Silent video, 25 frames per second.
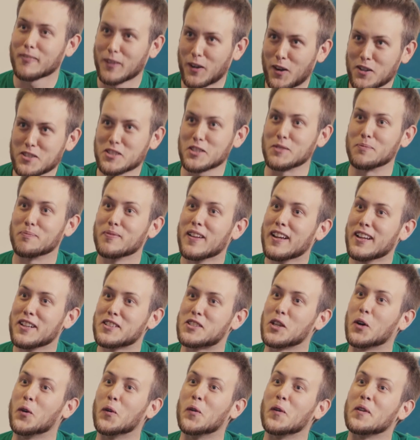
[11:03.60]
Awesome.
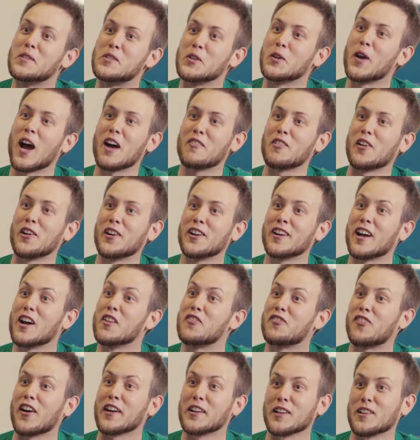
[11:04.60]
So do you have a
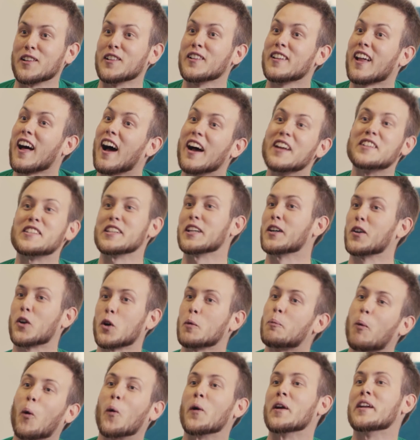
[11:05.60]
final idea
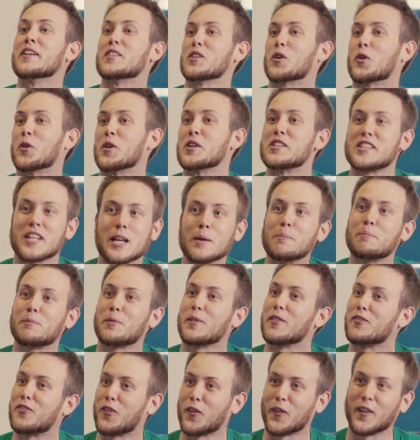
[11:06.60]
or point or
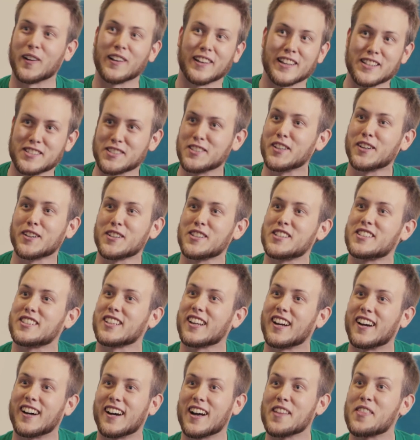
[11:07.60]
tip for our listeners
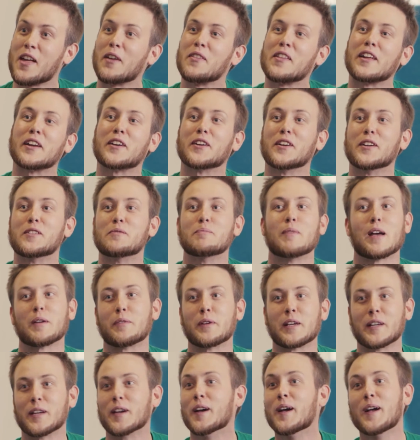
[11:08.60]
that they could
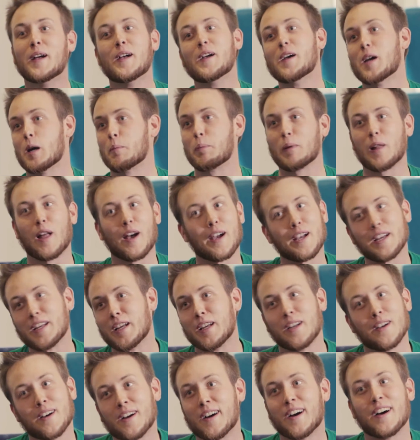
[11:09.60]
maybe
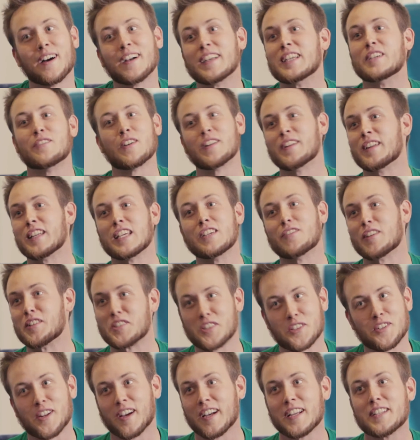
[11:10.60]
apply even
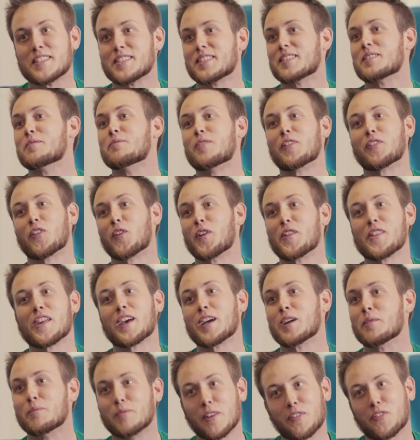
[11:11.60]
tonight before
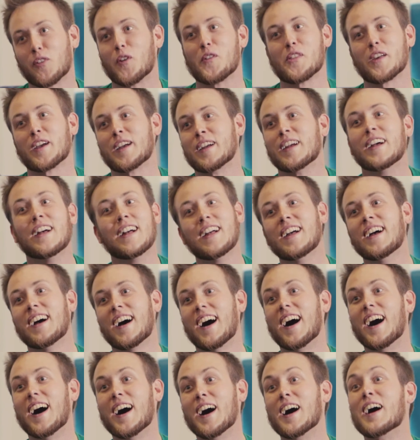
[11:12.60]
they
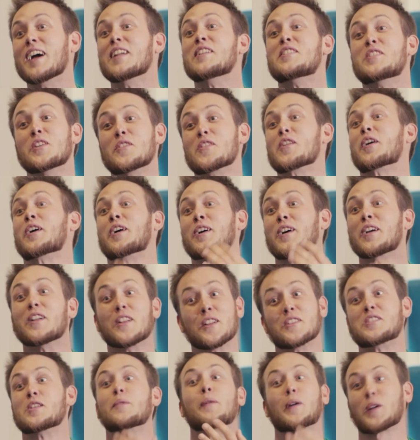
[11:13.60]
do
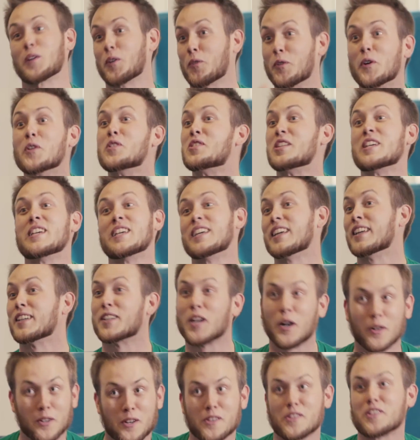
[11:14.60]
their typical routine,
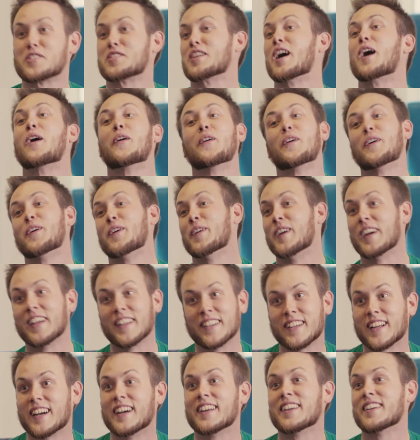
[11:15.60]
go to the shower
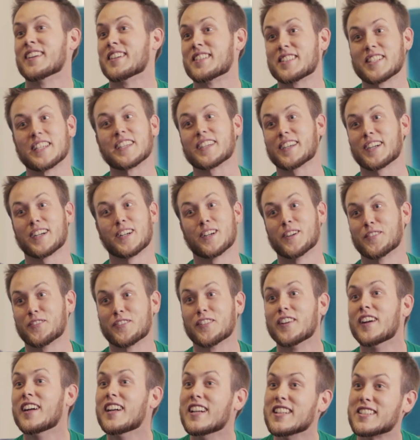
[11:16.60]
and take care
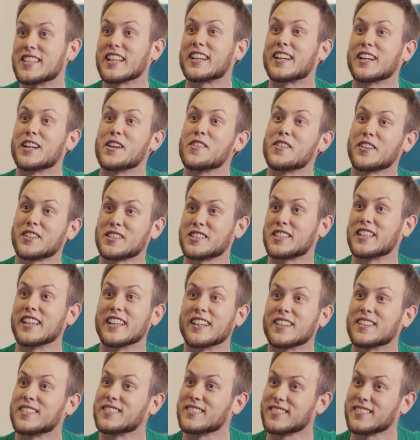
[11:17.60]
of their skin?